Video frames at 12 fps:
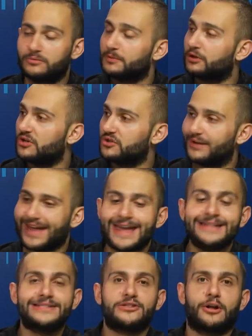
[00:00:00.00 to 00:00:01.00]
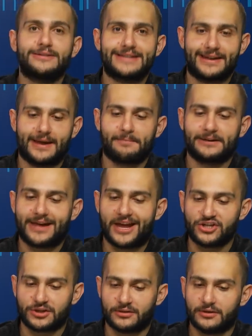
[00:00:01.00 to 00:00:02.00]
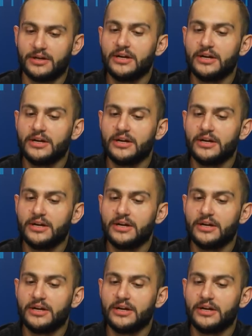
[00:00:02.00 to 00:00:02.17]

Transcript: because you installed that application.